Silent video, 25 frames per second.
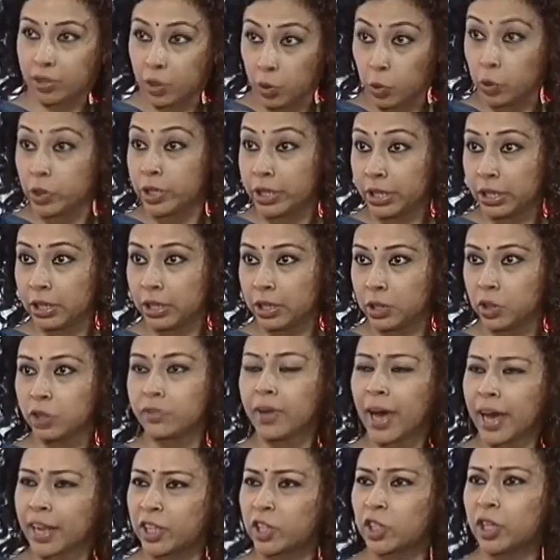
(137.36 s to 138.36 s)
a good year,
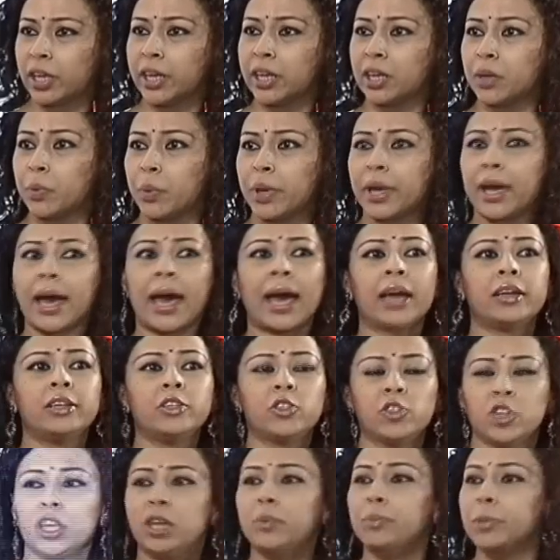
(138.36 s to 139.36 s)
you've actually, in a way, had
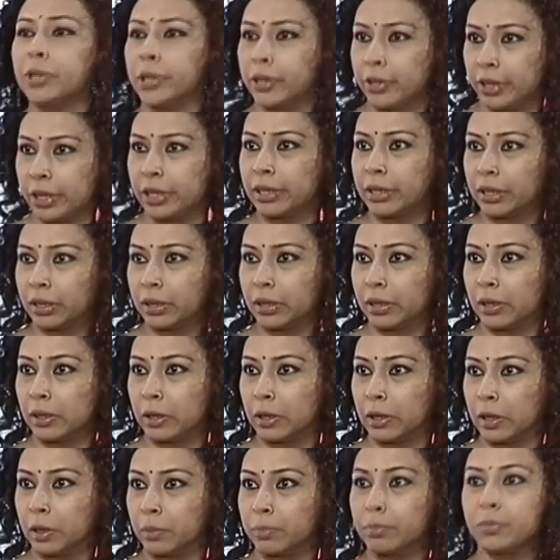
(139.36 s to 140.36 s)
a dream career.
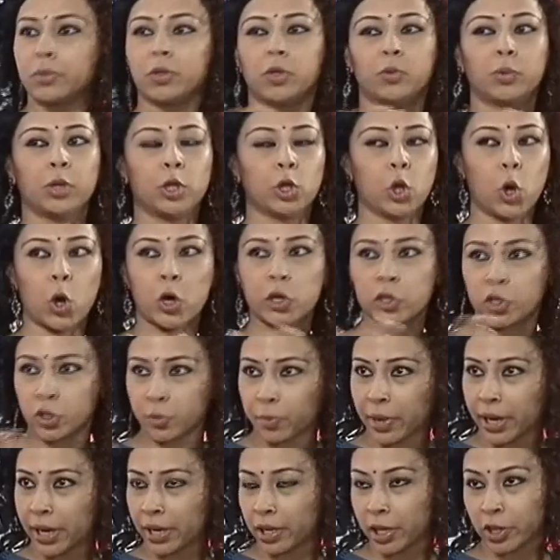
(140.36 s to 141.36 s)
You were
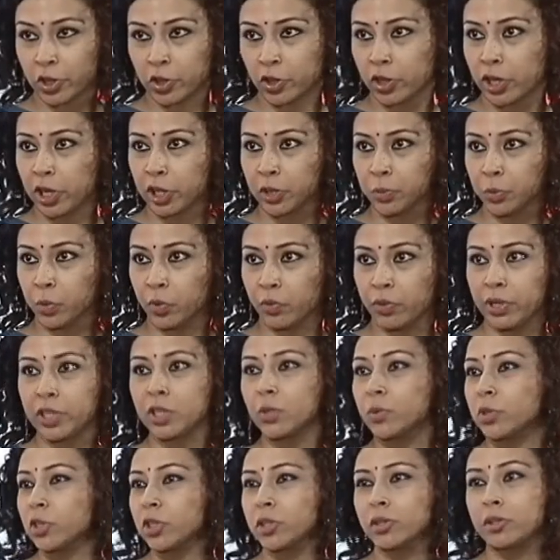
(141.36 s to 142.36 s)
launched by Yashraj
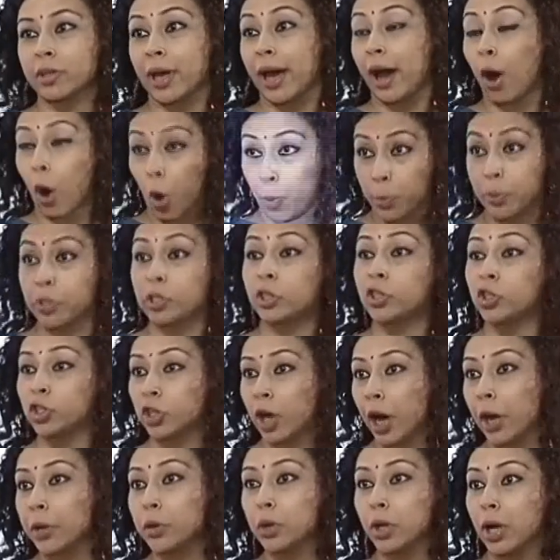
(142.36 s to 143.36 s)
Movies, which is opposite
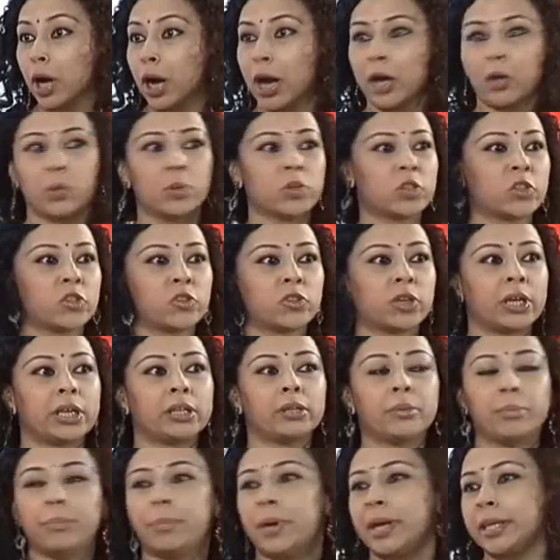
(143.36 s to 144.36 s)
Shah Rukh Khan, which is really
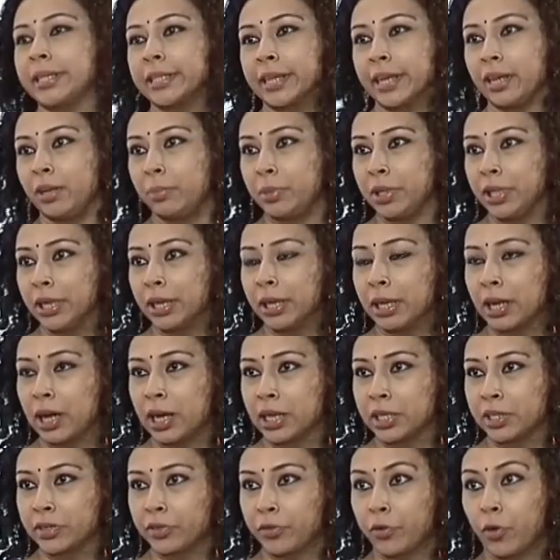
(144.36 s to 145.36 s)
the best anybody can
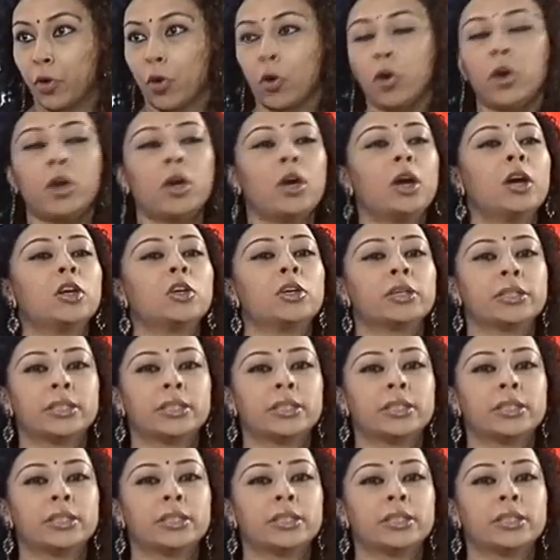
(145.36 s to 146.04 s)
ask for. Your